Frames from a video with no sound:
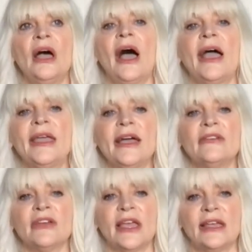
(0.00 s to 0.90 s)
I
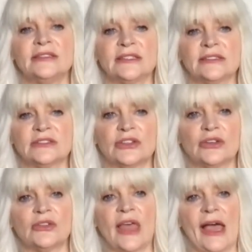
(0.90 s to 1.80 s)
have a
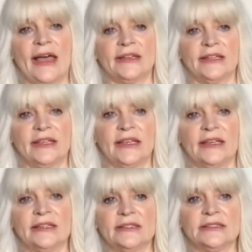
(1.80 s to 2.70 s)
sister that
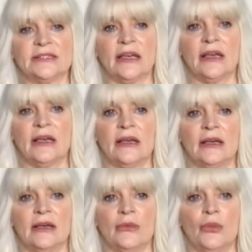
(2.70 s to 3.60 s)
is
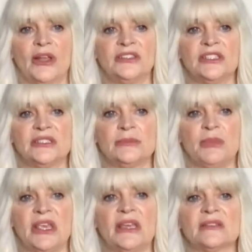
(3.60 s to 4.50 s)
when she
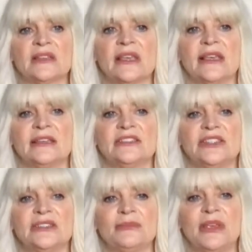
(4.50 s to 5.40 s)
speaks, she
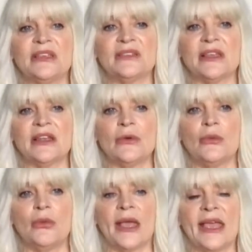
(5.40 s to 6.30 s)
speaks in a
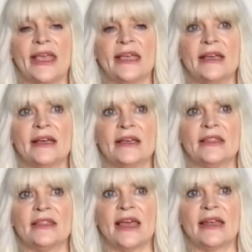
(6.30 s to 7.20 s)
way
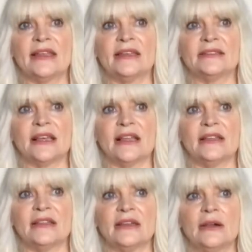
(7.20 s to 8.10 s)
that is a
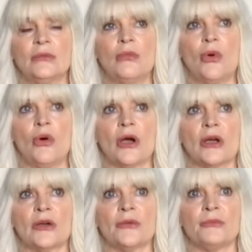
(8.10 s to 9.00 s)
little
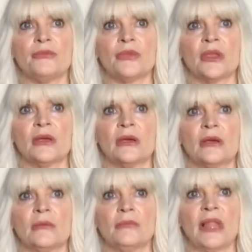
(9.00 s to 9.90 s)
more
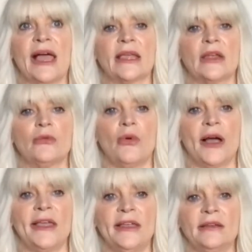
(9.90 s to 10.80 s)
black and
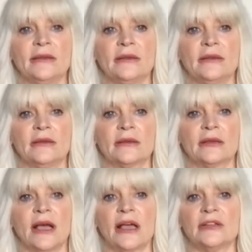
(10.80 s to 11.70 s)
white,
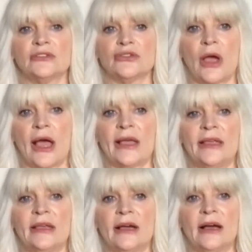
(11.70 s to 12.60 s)
cut and dry.